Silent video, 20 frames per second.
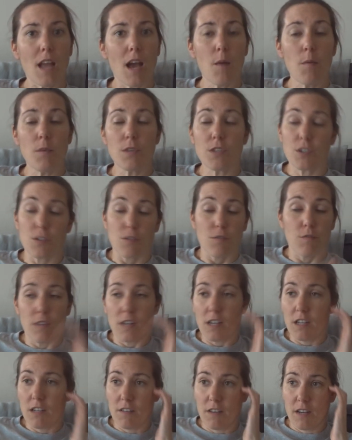was just a
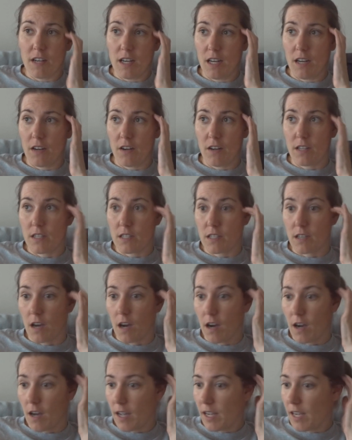really, really nice
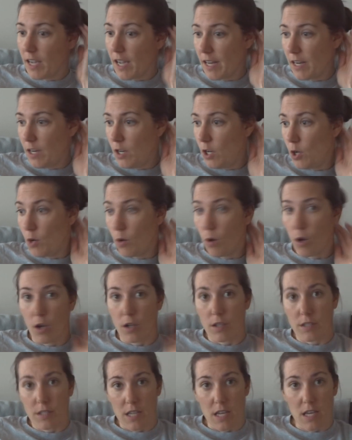guy and knew
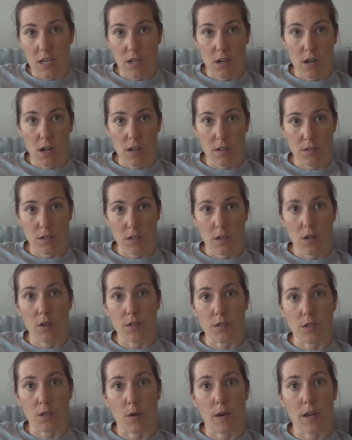lots. He could answer
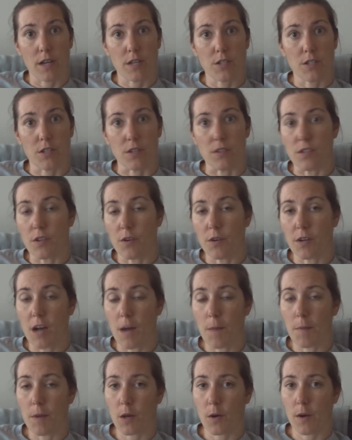lots of questions. There were a
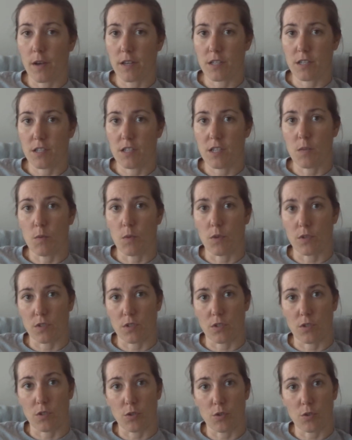couple of questions he
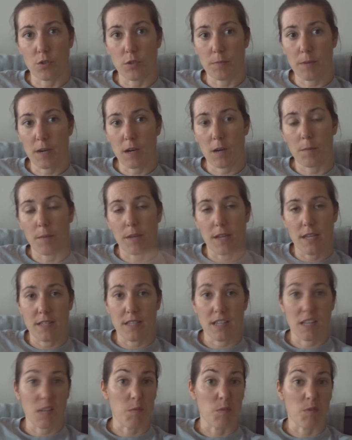wasn't too sure about, but he
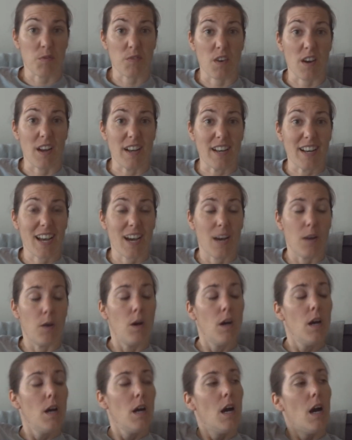said he would find
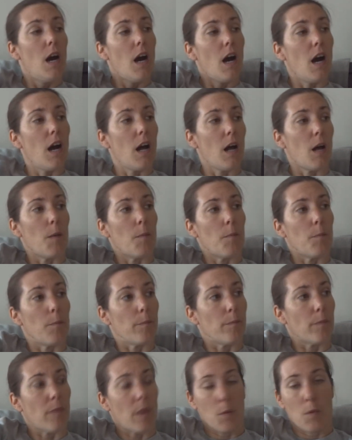out.
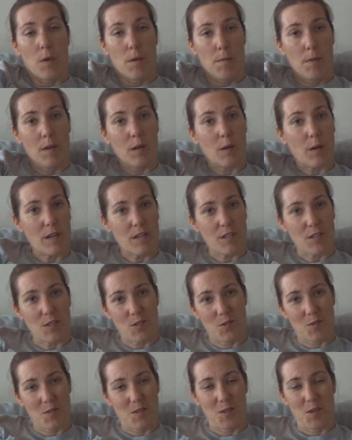They weren't my
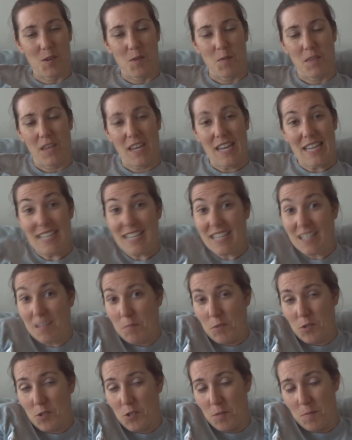questions, so I don't know whether he did.
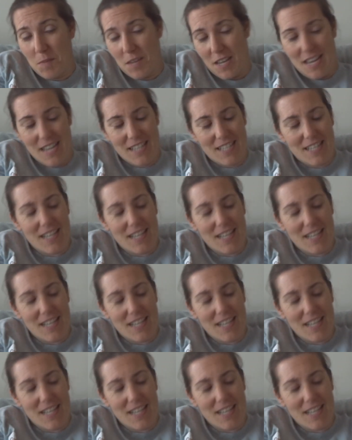I'm assuming he